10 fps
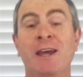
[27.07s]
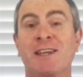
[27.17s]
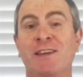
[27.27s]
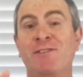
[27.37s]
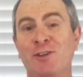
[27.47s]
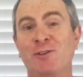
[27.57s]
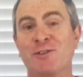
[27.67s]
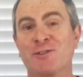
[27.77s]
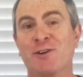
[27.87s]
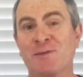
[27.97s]
giving you
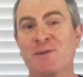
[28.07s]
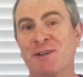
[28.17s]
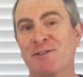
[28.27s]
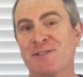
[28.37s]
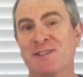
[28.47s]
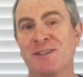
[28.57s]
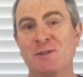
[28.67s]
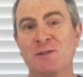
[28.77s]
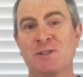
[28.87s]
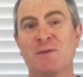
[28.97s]
the time, gear and
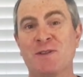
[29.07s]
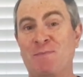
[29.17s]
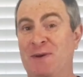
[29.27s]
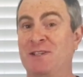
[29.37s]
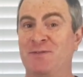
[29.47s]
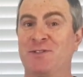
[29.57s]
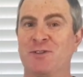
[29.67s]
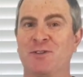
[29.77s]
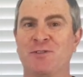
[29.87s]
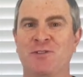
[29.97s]
skills to be the best
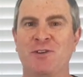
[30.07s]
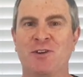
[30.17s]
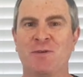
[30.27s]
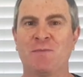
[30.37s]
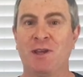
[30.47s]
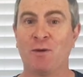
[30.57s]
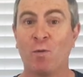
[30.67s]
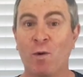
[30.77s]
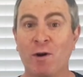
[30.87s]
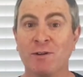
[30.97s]
photographer you can be.
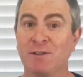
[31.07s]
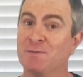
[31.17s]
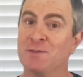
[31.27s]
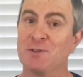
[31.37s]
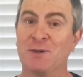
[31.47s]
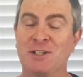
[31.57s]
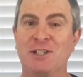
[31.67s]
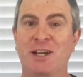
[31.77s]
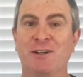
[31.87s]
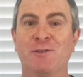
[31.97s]
Welcome to my
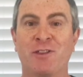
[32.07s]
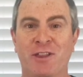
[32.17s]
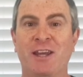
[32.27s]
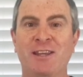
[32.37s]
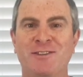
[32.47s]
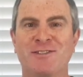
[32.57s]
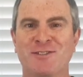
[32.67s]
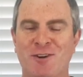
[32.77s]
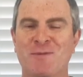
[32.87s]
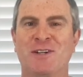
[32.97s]
channel. Thank you
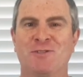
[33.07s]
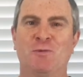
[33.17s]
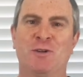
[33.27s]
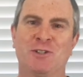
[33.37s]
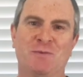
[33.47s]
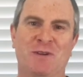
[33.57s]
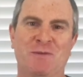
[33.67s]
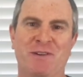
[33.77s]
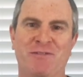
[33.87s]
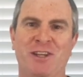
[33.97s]
so much for watching one of
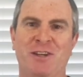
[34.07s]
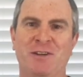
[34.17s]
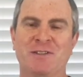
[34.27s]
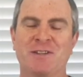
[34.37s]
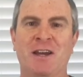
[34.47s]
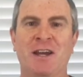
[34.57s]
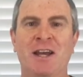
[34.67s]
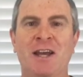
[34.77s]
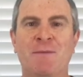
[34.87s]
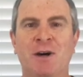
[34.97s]
my videos.
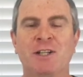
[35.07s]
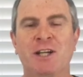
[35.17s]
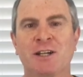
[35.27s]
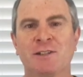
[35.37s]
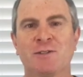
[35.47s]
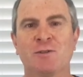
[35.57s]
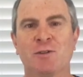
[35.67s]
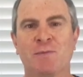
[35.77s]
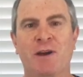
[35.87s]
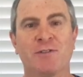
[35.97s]
My channel is
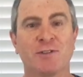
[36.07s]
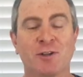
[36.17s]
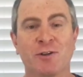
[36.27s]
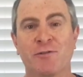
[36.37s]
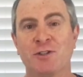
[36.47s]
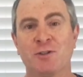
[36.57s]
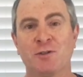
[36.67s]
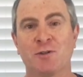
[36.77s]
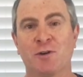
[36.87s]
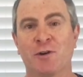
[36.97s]
all about photography
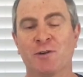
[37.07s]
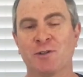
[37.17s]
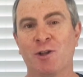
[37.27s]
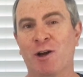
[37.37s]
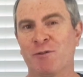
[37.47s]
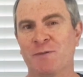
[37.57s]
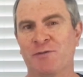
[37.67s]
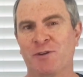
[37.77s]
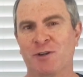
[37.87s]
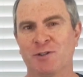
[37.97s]
tutorials, Lightroom and
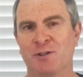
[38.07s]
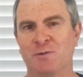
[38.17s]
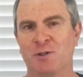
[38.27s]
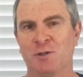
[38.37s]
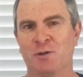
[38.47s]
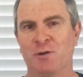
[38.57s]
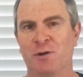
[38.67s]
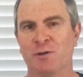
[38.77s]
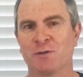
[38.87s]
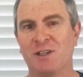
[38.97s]
Photoshop
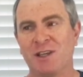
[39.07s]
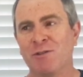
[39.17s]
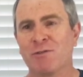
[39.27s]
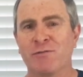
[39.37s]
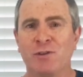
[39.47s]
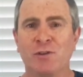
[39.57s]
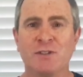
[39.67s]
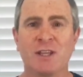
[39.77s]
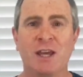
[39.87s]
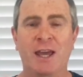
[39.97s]
tutorials, gear
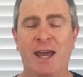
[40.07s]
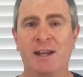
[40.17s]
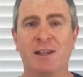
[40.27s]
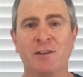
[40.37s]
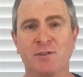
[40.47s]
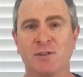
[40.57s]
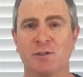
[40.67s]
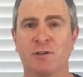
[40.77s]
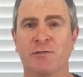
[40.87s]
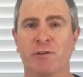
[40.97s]
reviews and other
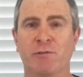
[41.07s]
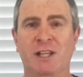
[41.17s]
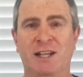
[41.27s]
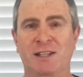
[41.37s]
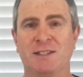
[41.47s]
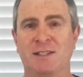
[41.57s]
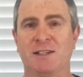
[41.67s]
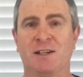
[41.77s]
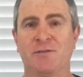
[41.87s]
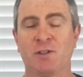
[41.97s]
photography related
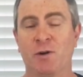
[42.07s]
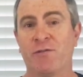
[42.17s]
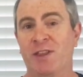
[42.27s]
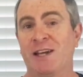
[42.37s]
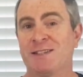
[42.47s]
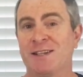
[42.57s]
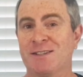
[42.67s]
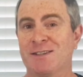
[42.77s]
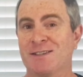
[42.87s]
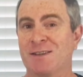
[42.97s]
stuff. So if that
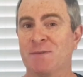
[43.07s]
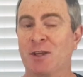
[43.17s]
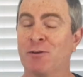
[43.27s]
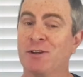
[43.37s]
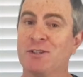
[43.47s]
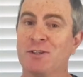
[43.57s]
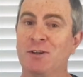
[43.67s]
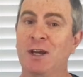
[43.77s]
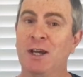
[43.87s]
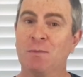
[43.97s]
sounds like something you're
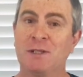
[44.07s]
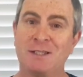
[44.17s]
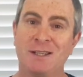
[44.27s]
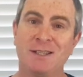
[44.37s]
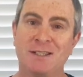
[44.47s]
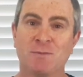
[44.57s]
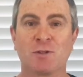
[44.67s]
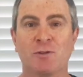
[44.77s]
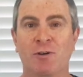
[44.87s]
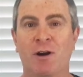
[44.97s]
into, please hit
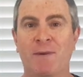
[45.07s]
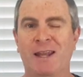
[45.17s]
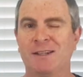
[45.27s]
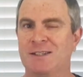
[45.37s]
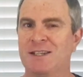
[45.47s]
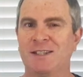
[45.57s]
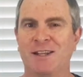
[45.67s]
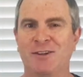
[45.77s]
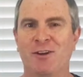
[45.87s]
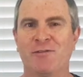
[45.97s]
subscribe and ding
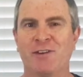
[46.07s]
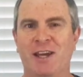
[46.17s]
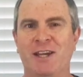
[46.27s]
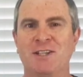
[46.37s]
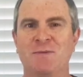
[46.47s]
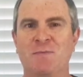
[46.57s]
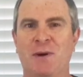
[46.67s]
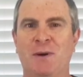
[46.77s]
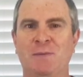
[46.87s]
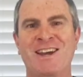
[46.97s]
that notification
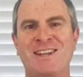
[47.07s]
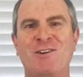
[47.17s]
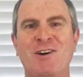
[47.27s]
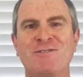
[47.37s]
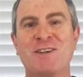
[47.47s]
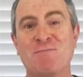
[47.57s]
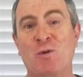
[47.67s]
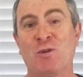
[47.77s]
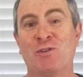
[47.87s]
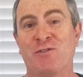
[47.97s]
bell. Now I've done
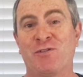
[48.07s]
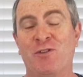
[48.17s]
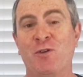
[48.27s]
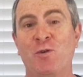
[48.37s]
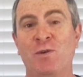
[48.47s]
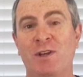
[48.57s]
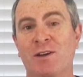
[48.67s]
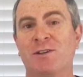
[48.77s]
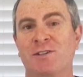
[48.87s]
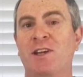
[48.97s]
more than a few
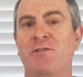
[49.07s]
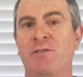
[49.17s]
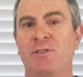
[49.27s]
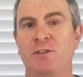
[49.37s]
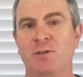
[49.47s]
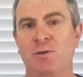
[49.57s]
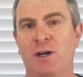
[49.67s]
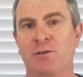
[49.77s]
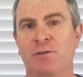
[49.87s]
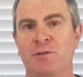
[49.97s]
Nikon D5200
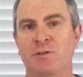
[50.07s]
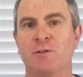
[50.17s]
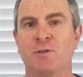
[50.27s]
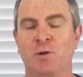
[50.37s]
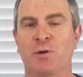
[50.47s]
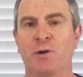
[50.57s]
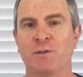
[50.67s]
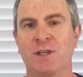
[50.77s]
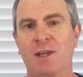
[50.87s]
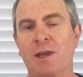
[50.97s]

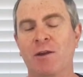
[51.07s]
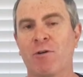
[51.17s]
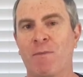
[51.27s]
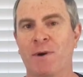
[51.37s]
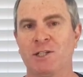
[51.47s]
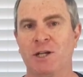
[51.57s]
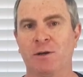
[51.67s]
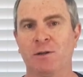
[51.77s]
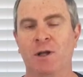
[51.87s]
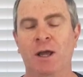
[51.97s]
tutorials here on my channel.